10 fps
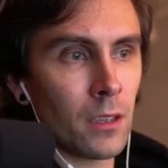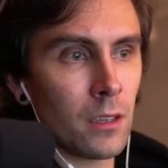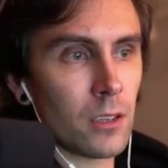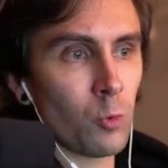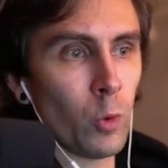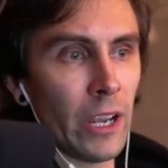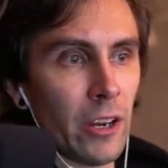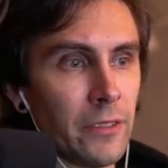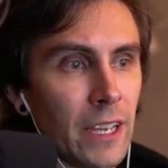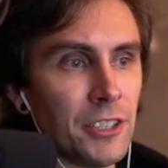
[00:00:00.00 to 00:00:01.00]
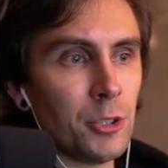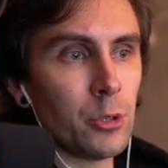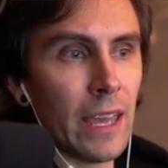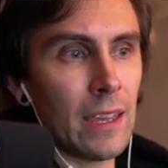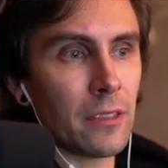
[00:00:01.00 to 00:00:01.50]
where they do
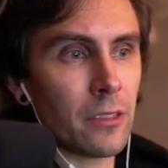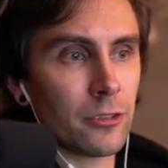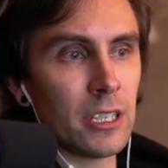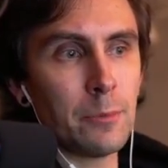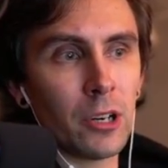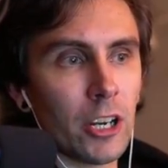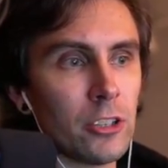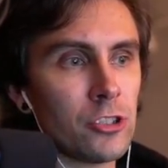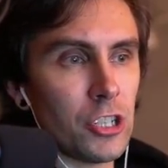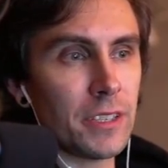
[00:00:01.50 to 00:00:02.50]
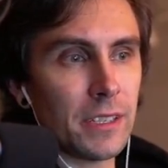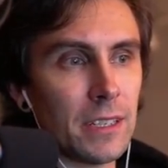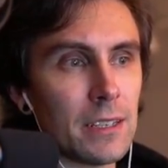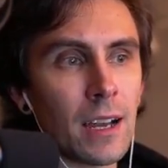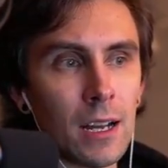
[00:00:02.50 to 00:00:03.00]
a 3-part
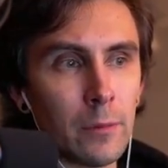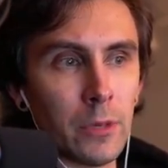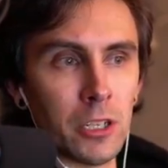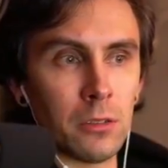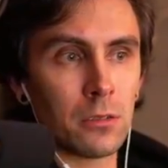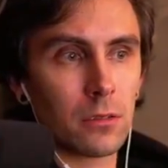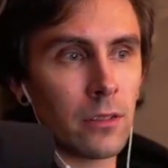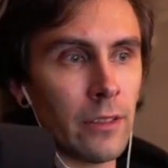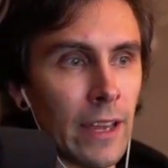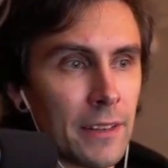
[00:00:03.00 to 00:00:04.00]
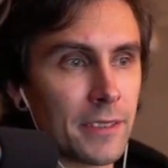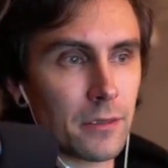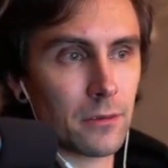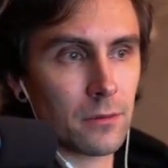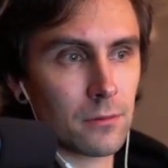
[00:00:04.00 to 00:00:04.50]
GCD combo that's
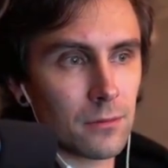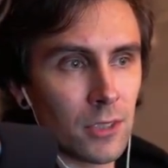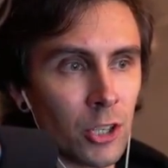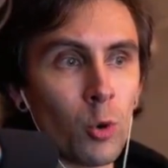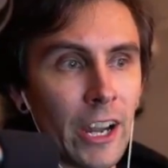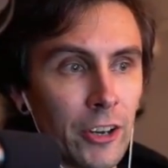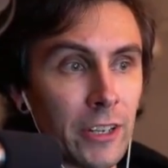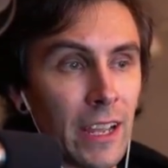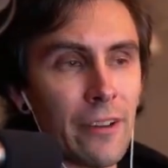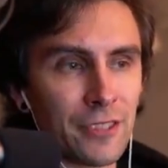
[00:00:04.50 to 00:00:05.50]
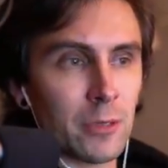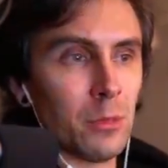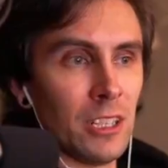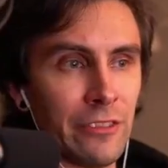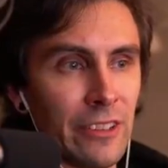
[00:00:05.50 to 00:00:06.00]
acquired after
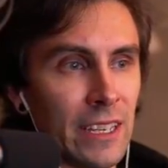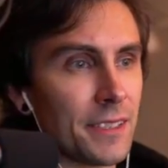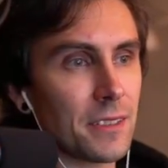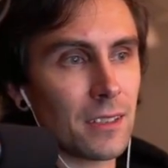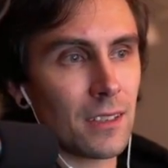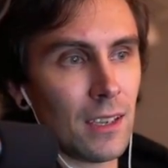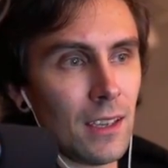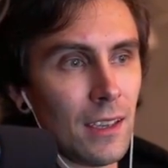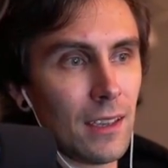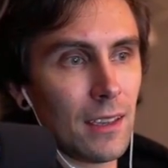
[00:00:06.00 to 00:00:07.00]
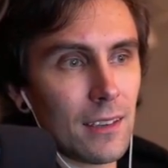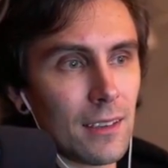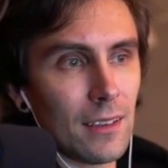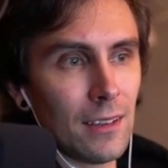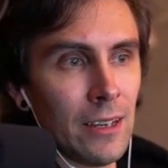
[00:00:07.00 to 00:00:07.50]
Bloodfest.
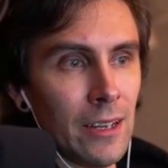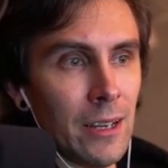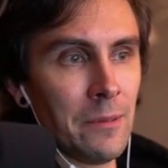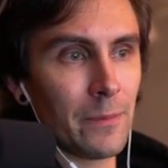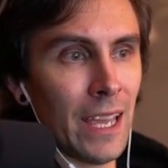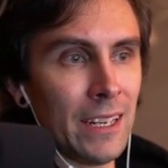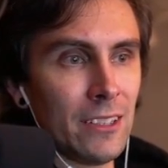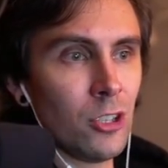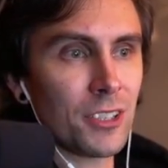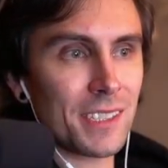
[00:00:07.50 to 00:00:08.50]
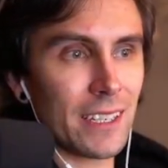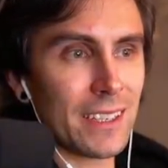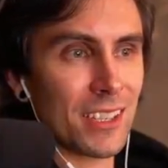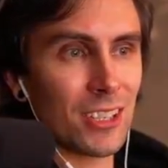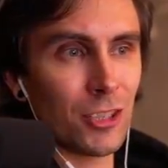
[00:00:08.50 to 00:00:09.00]
And it looks like
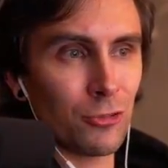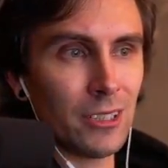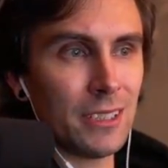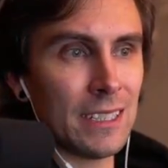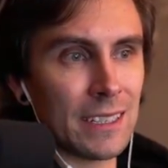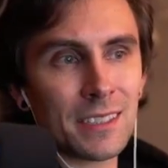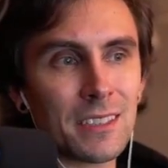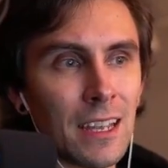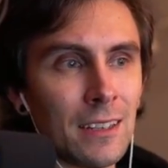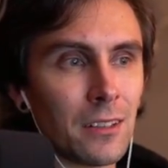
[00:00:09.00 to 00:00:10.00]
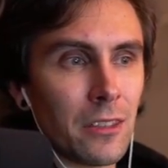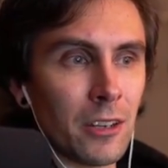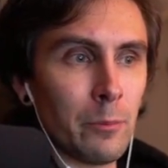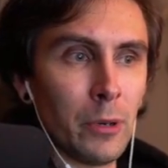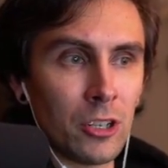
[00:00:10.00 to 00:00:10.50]
it's going to really extend their
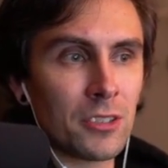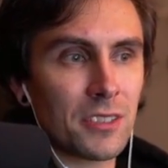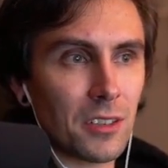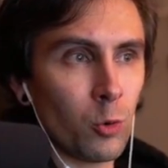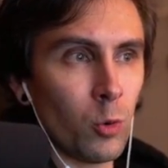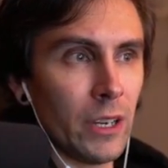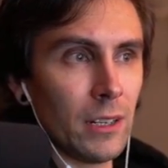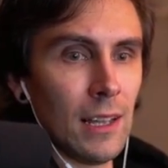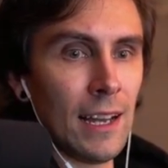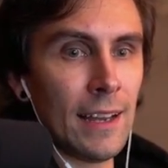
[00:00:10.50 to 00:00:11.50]
burst quite a lot.